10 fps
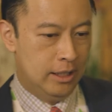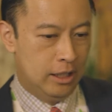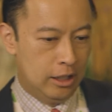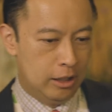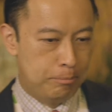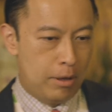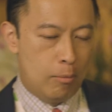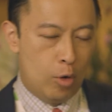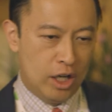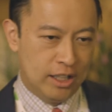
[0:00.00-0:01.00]
Uh,
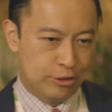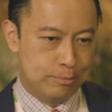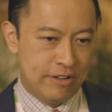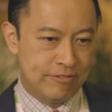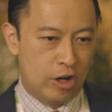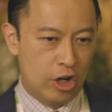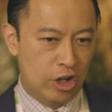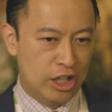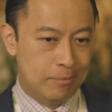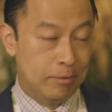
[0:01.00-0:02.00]
palm oil is by far
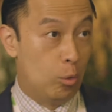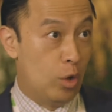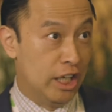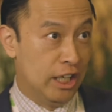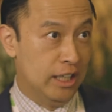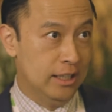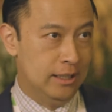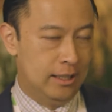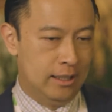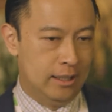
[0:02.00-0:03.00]
our number one
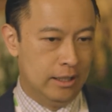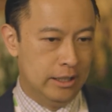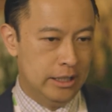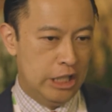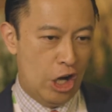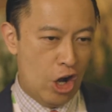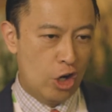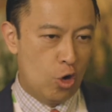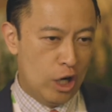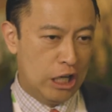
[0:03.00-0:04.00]
uh,
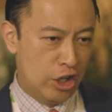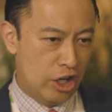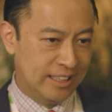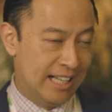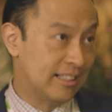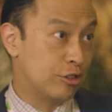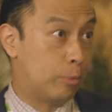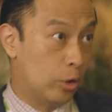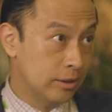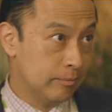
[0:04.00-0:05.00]
non-oil, non-gas
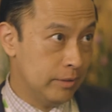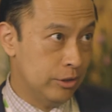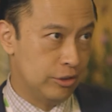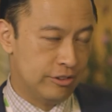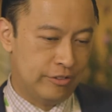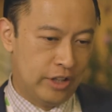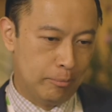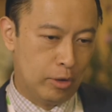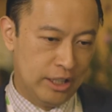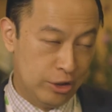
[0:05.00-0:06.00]
export, so it's a very important